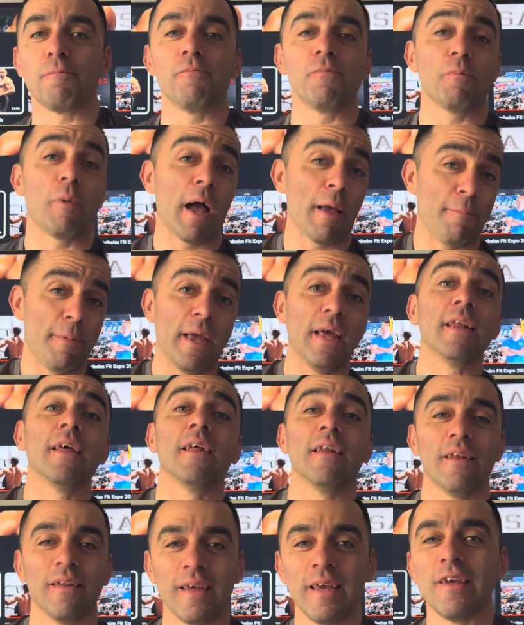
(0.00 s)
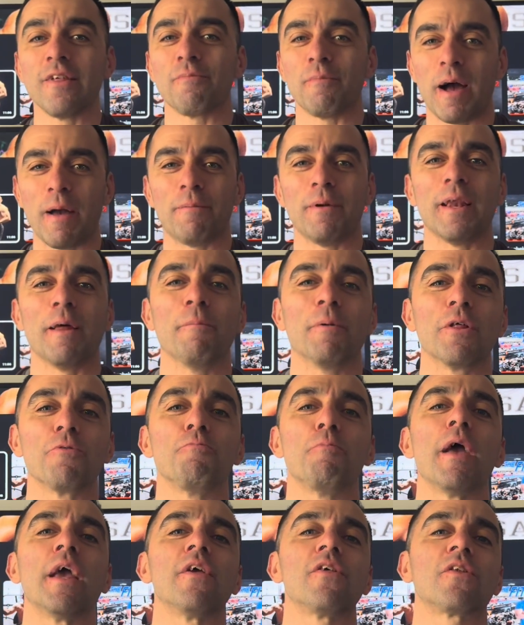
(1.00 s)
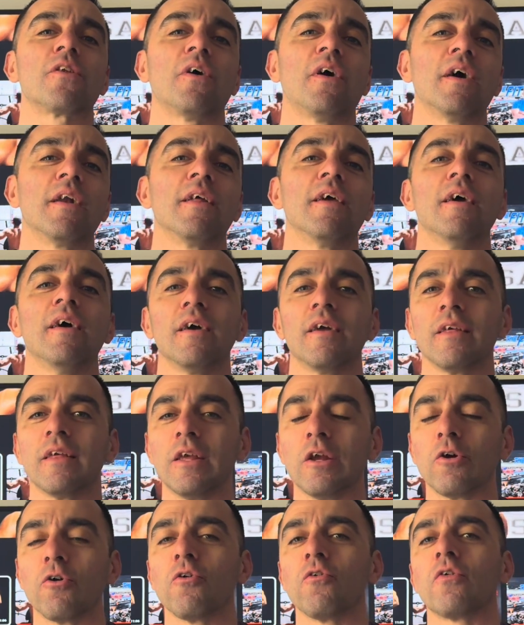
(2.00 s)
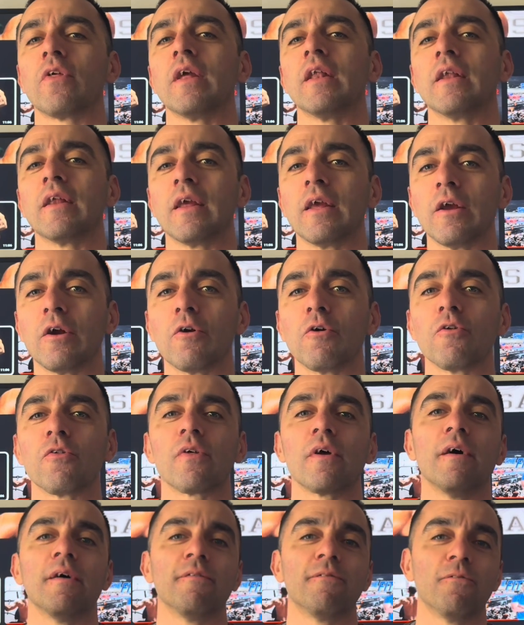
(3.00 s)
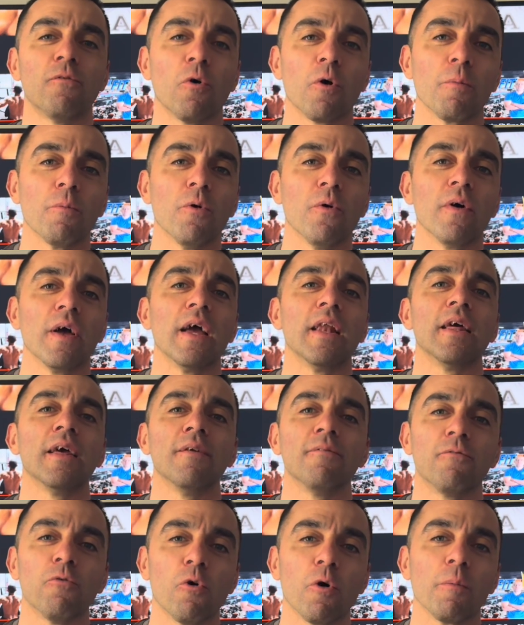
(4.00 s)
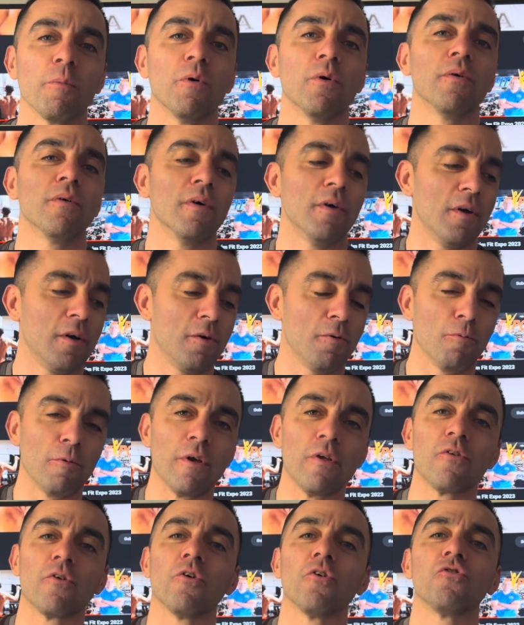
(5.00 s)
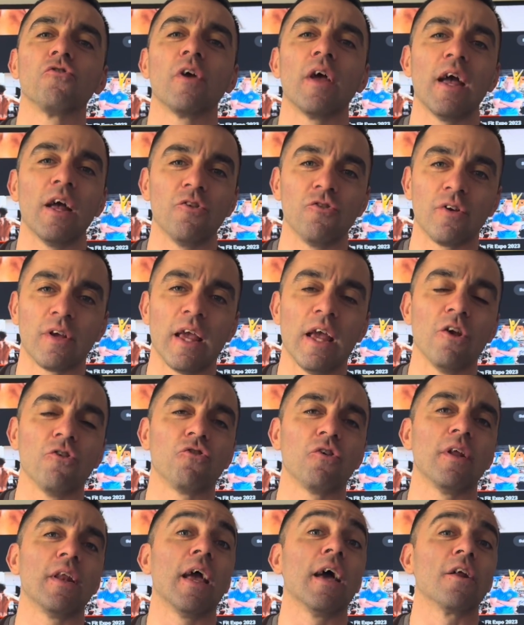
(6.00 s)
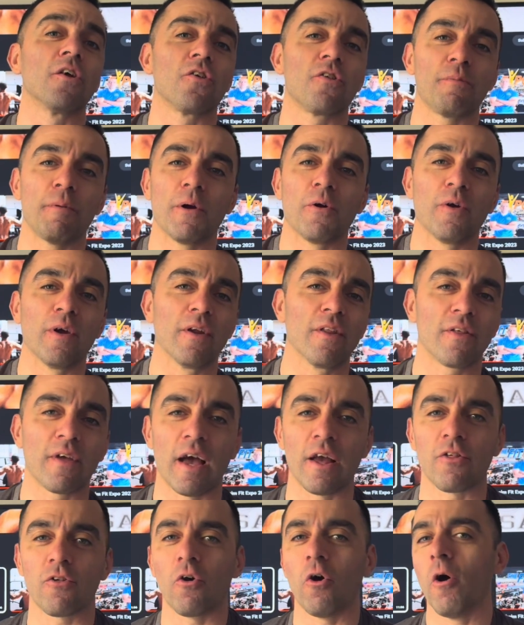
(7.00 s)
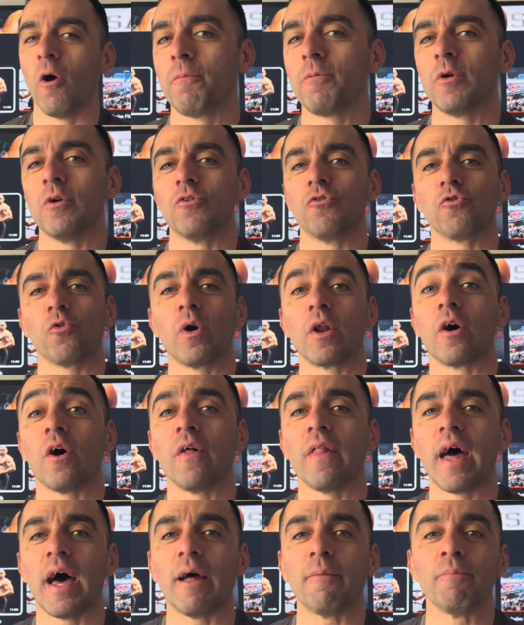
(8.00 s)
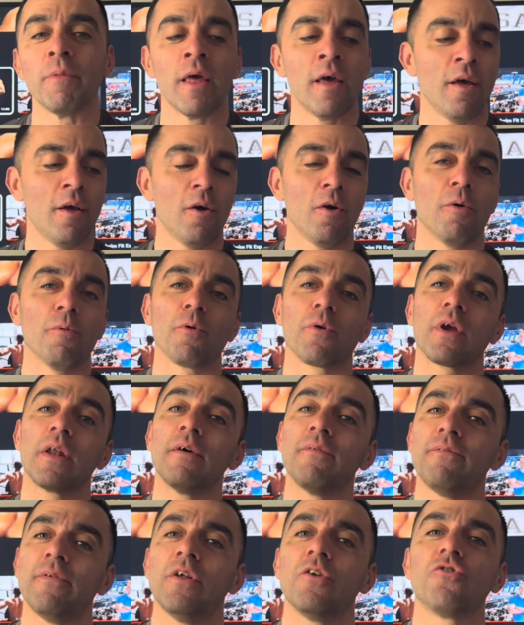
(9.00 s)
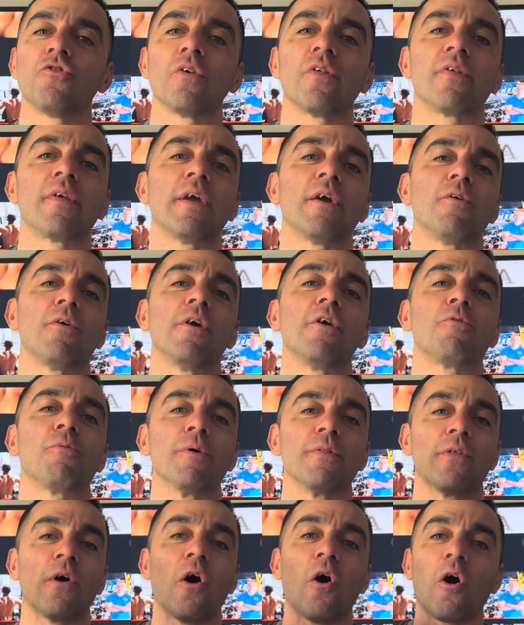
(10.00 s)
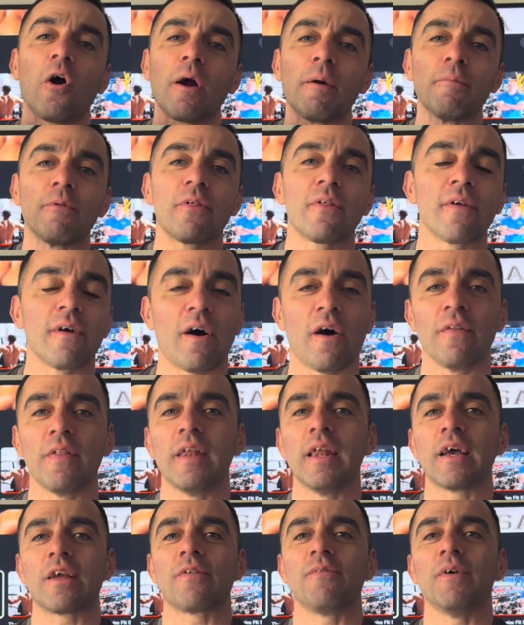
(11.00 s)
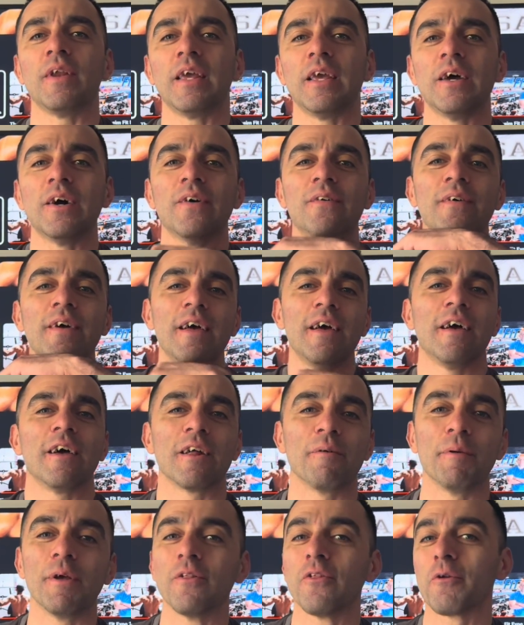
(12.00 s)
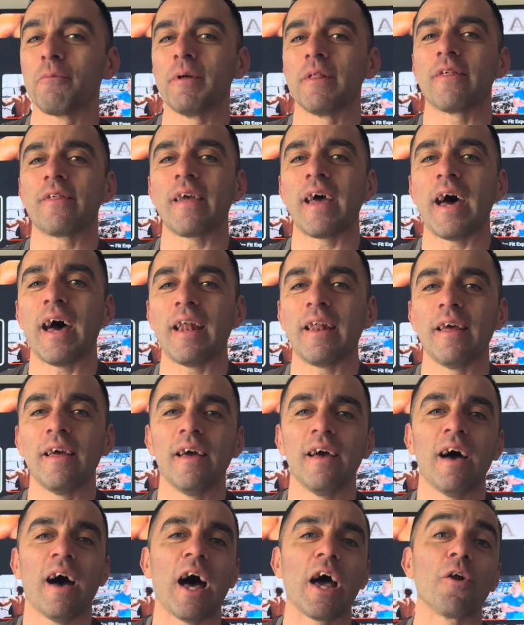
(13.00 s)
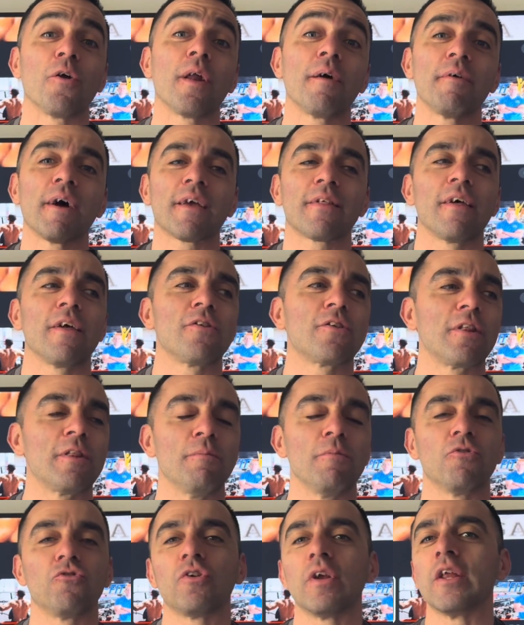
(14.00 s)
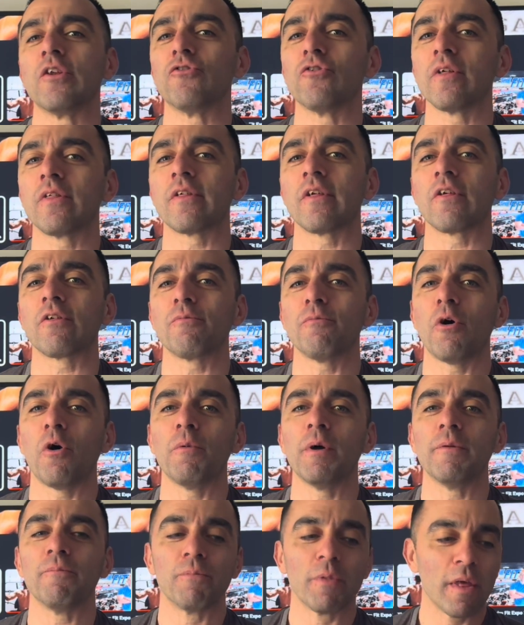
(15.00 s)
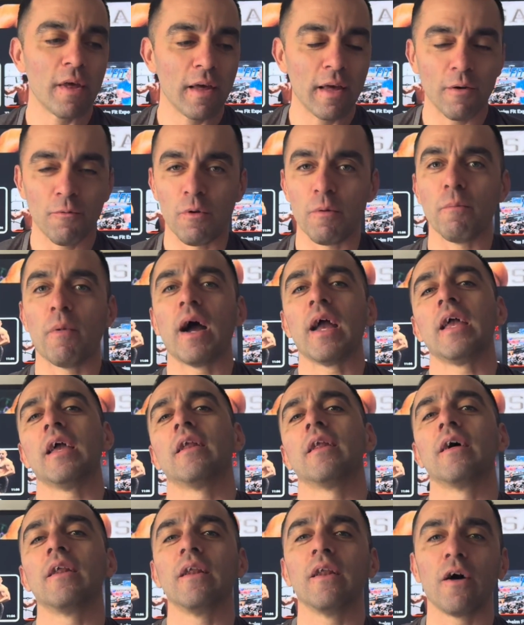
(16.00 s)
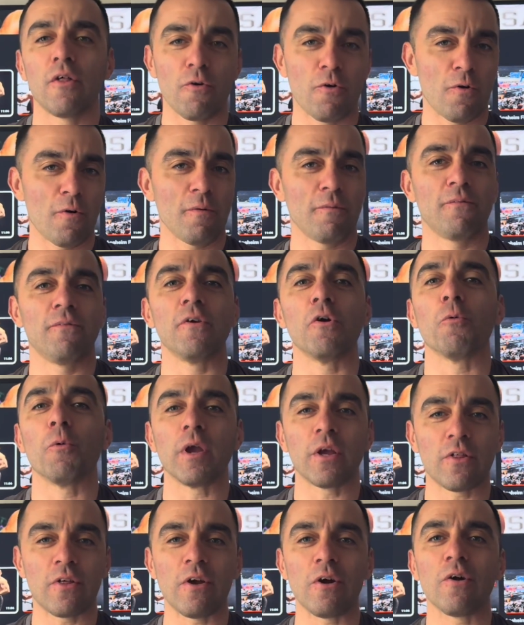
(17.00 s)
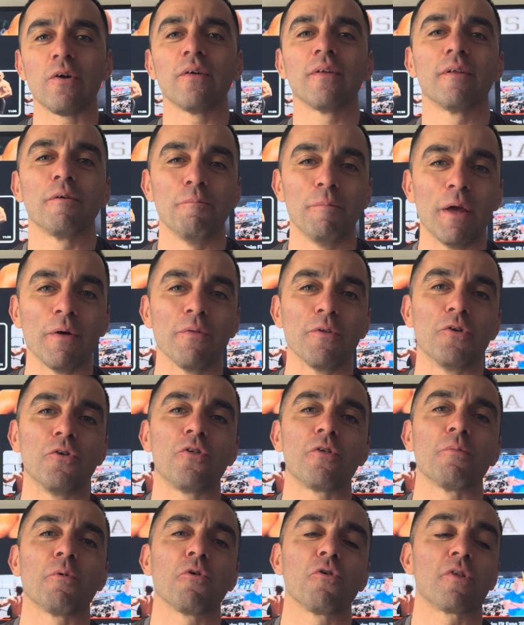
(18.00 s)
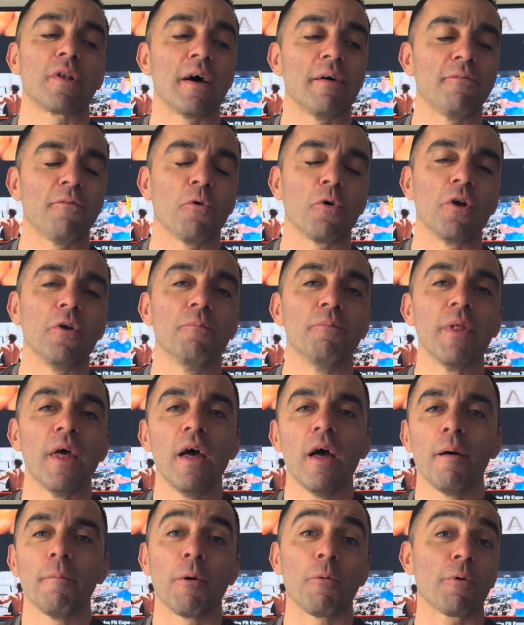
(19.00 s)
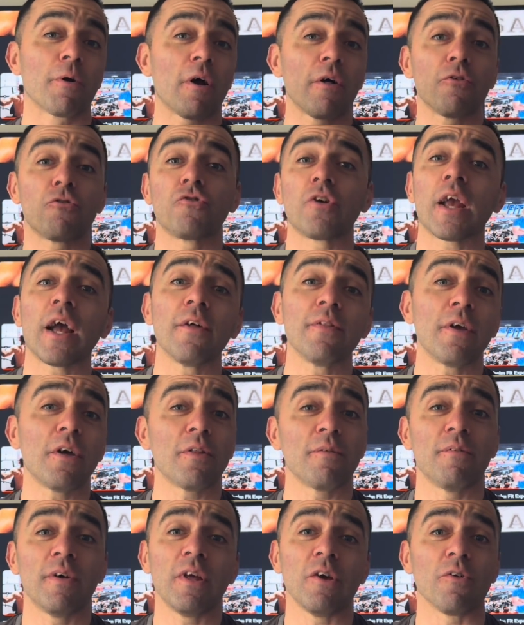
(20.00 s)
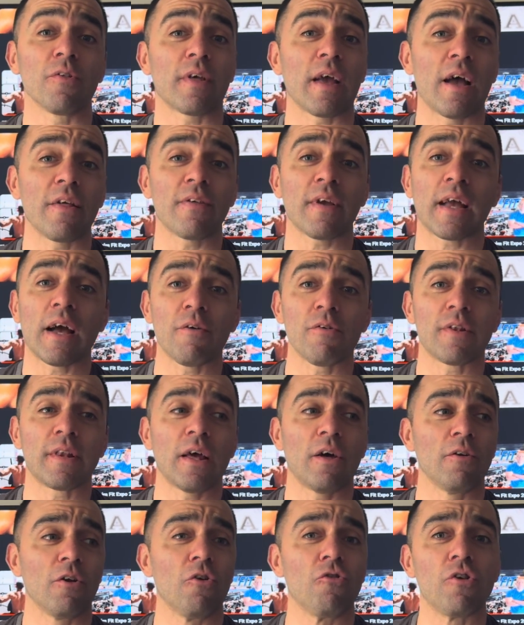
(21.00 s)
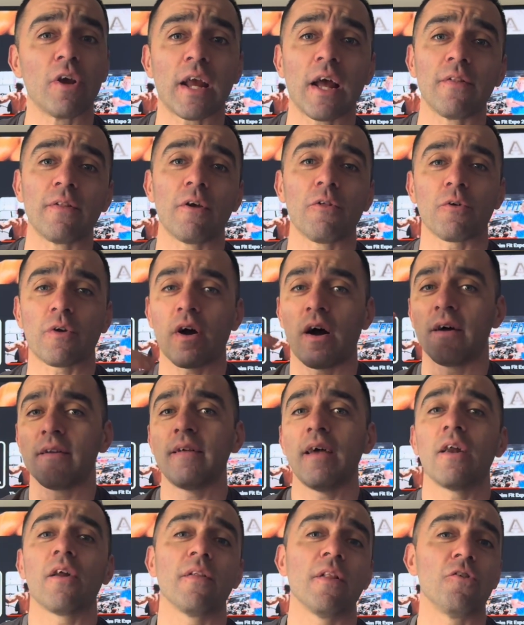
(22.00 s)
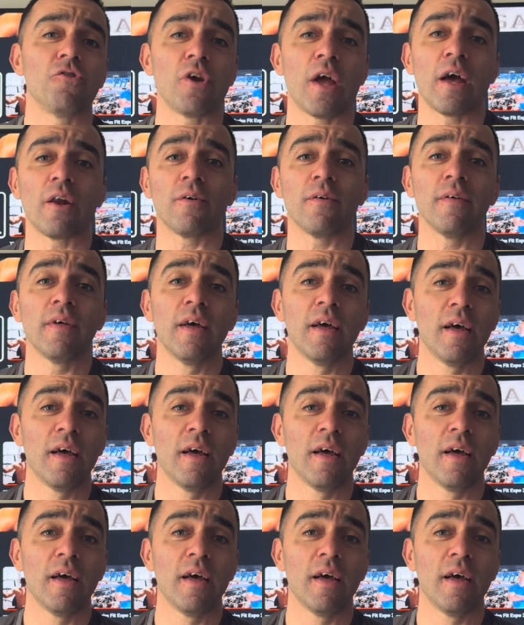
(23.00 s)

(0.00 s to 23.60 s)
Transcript: My opinion is my opinion, but it's based on years and years of formal and informal research, education, and experience, guys. So I you enjoyed all that. We're gonna finish the series with the arms on the next video. It'll be a little bit sad. I don't have access to the machine just this moment. We might in another few weeks here be able to do some more stuff for you. But regardless, check out the other videos, guys. Like I was telling you, check out the other content on the channel.